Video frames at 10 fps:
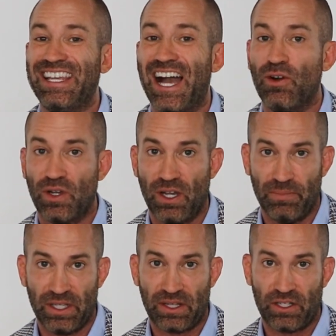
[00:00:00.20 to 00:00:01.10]
the
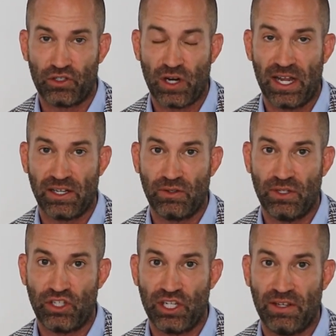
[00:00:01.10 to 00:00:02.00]
outcome that they're trying to
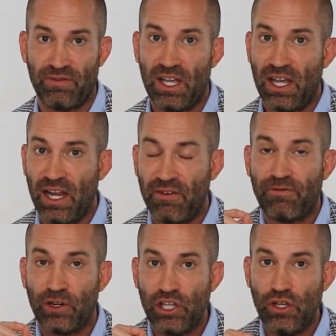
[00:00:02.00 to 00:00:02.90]
achieve. And
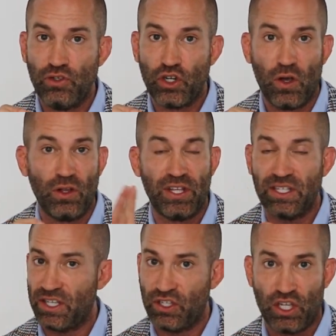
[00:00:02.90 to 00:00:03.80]
for you, Joel,
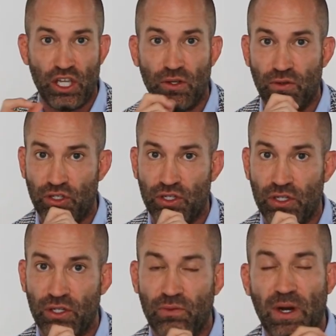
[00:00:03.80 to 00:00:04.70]
this is huge,
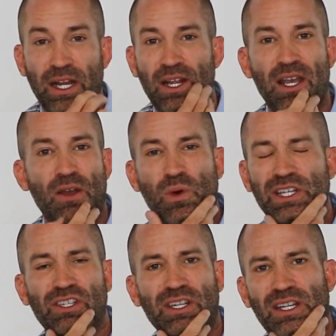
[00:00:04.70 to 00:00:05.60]
right?
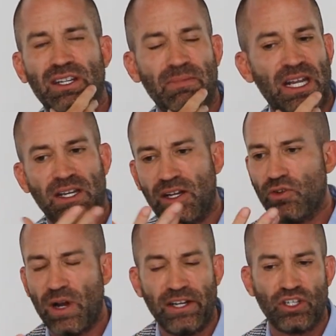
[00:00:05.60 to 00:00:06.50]
What's, man,
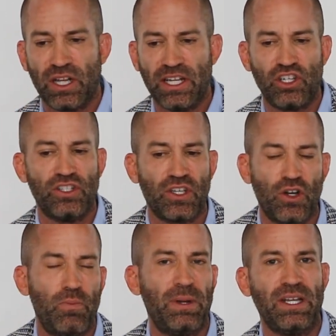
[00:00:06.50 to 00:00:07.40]
congratulations on
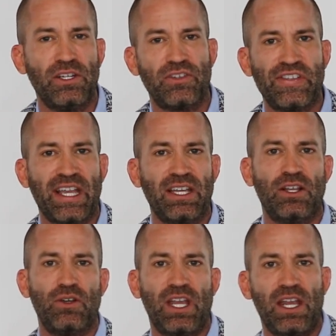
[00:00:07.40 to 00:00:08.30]
opening your
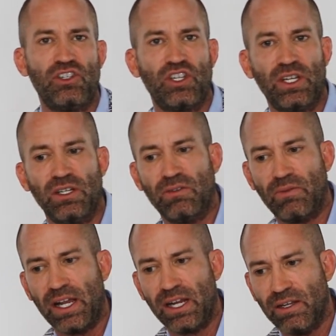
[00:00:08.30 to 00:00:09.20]
second location,
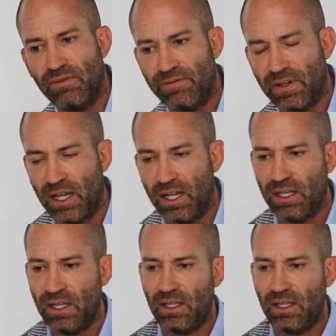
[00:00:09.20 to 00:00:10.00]
right, of uh,